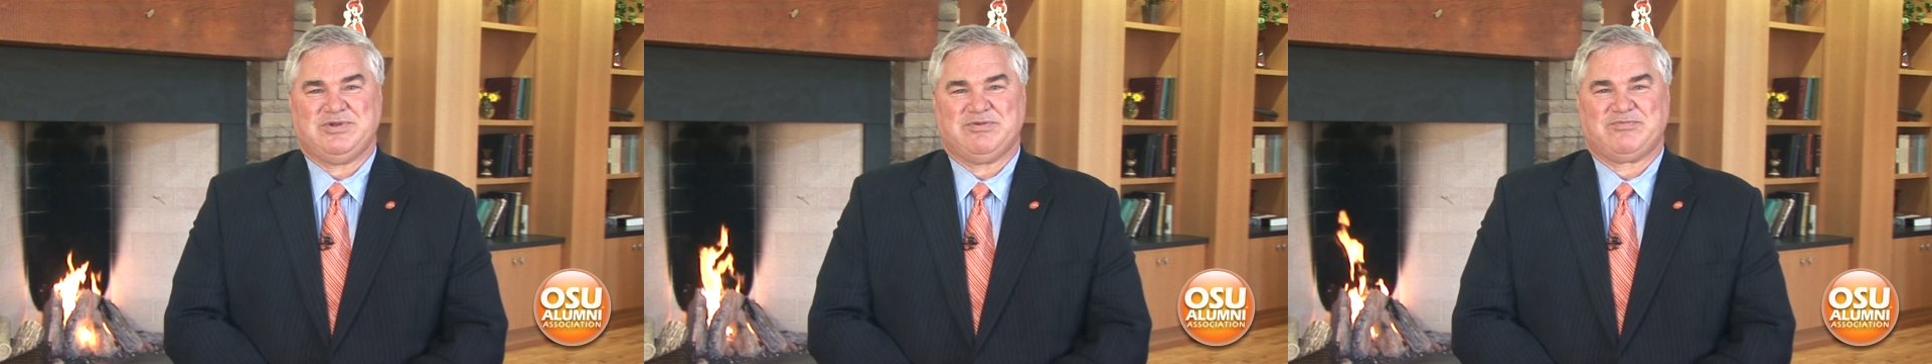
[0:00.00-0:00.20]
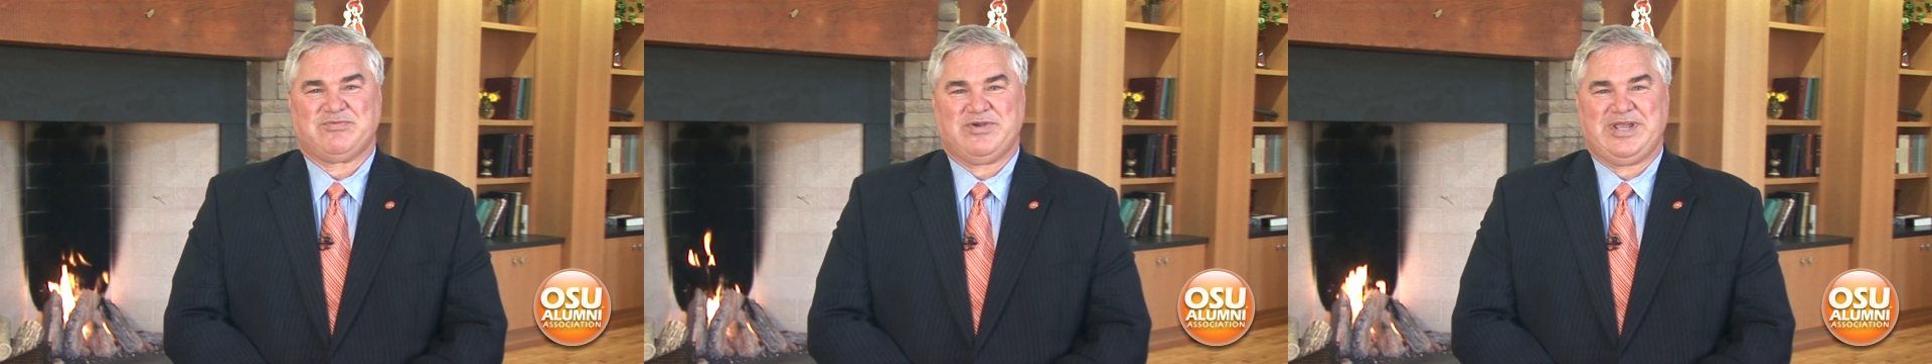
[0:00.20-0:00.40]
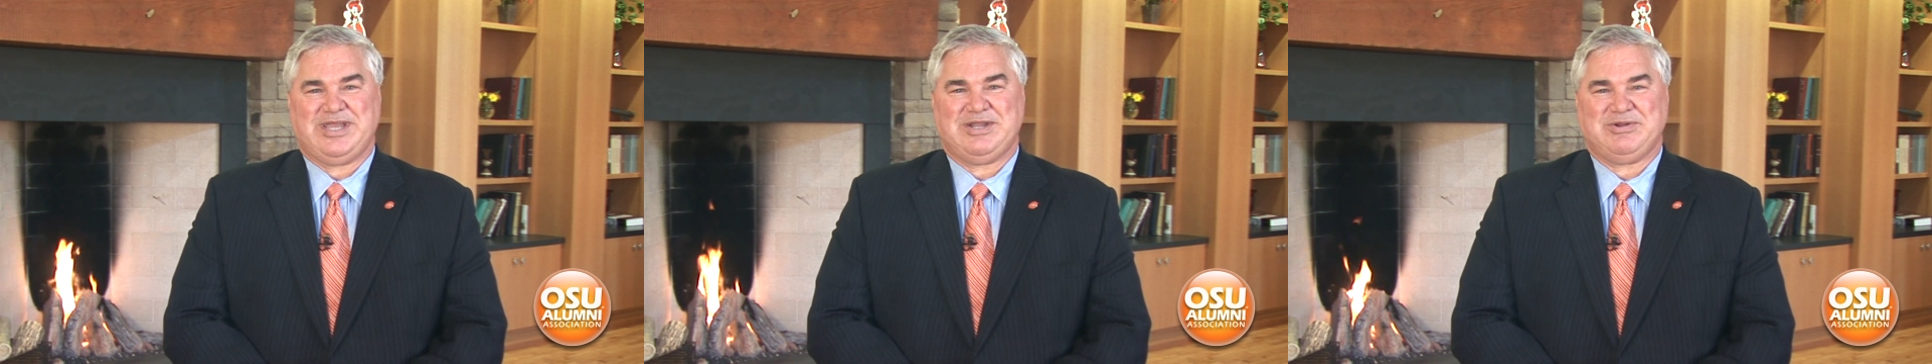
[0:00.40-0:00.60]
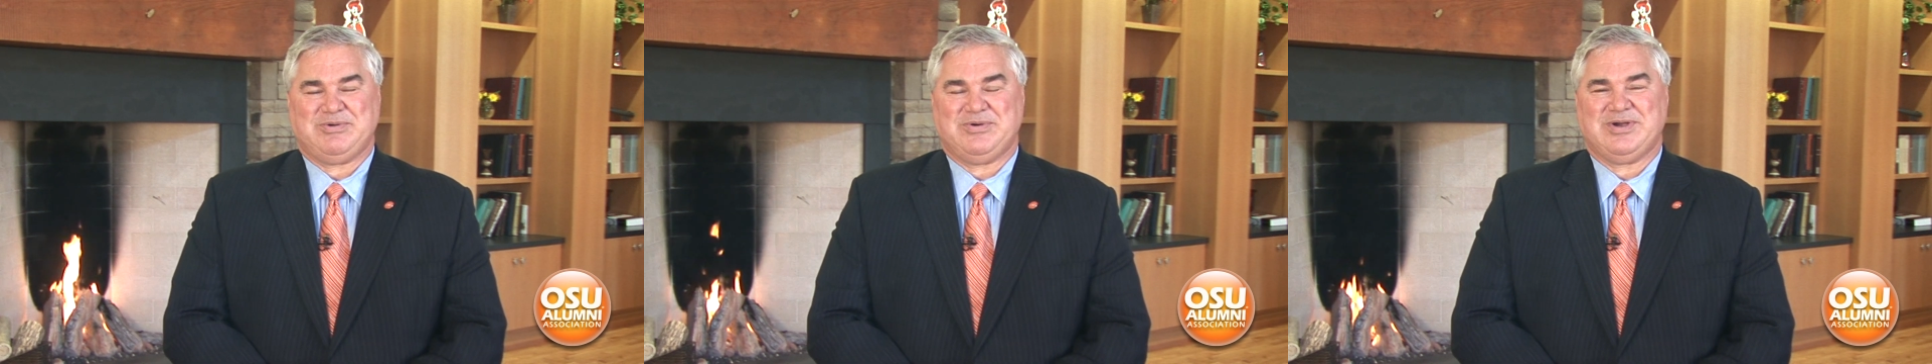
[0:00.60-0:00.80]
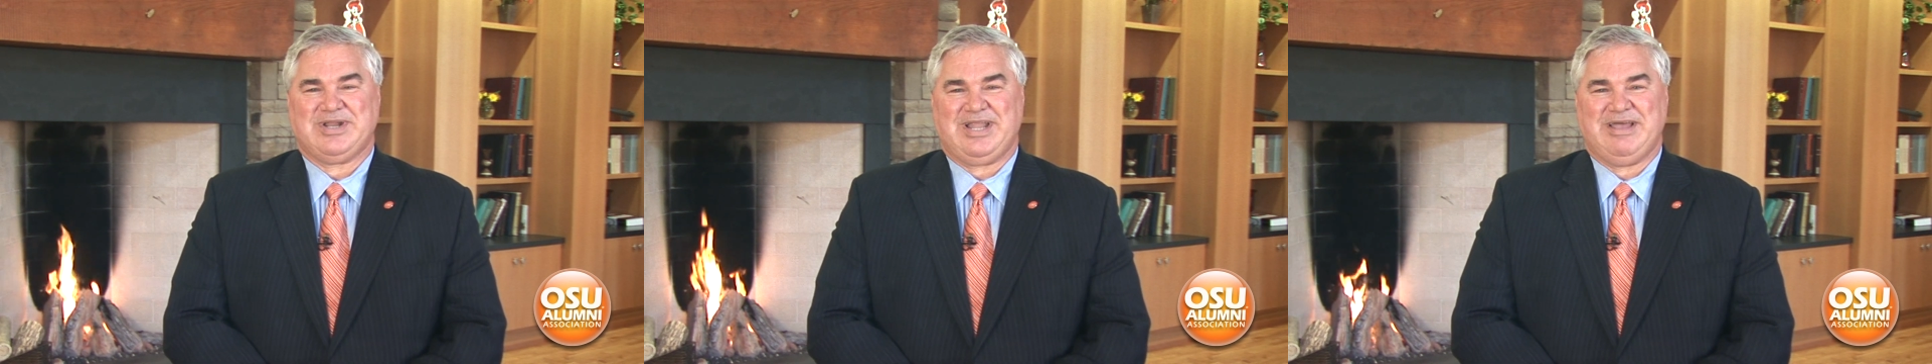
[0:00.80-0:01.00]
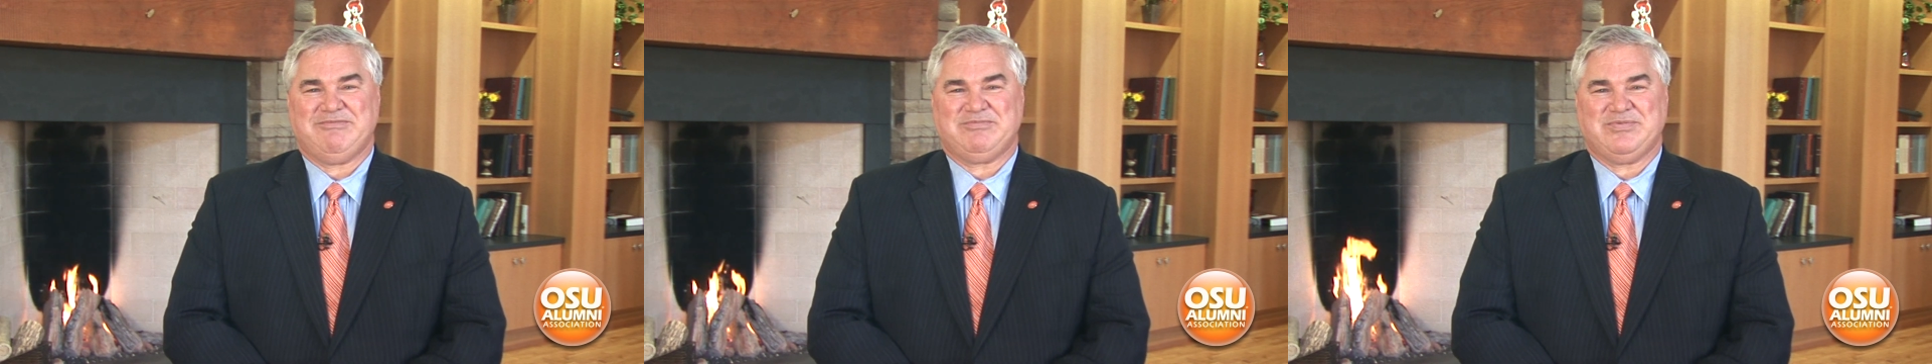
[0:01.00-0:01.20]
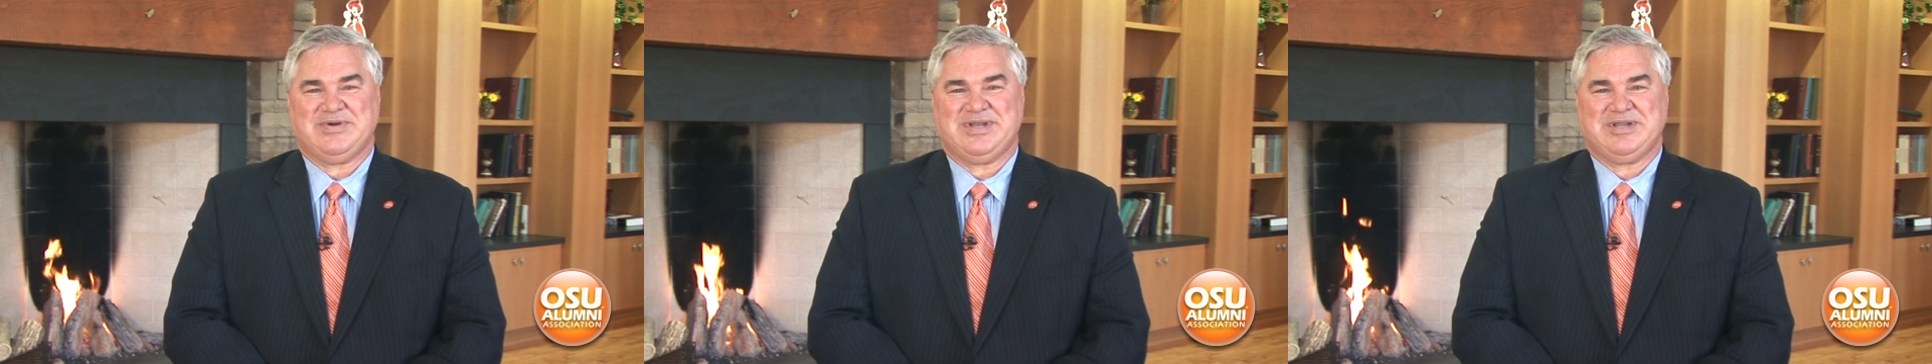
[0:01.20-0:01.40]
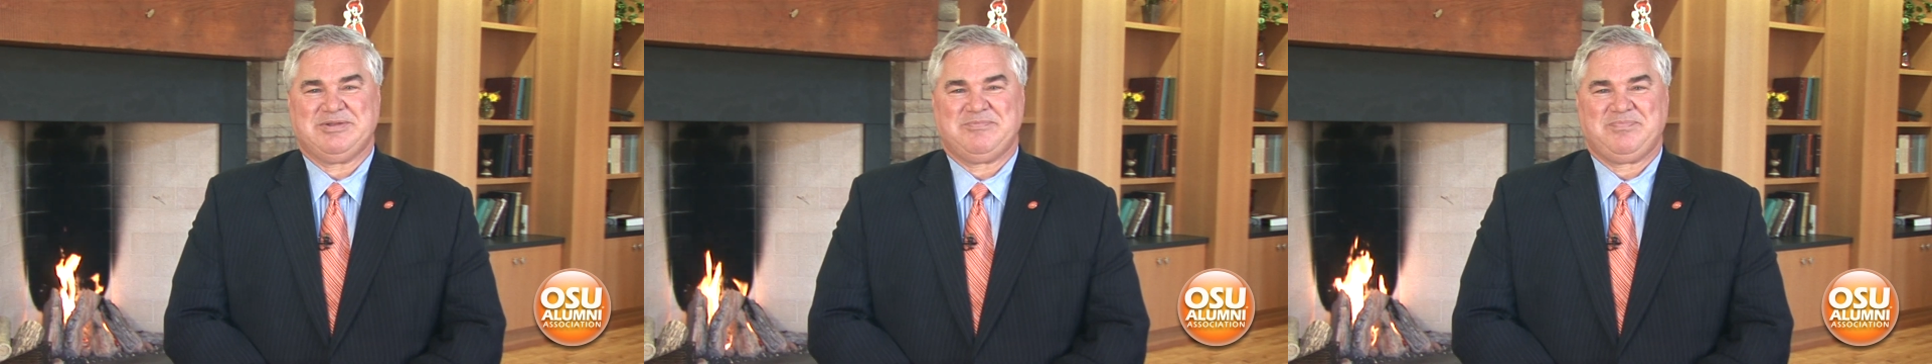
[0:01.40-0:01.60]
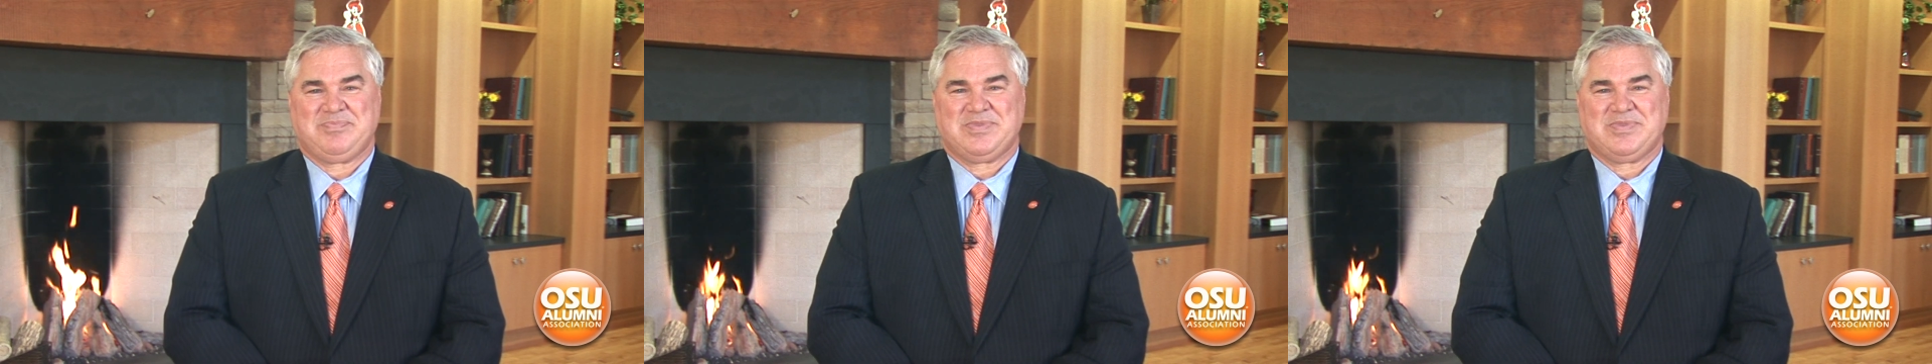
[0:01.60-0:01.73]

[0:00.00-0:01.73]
to a friend or a loved one.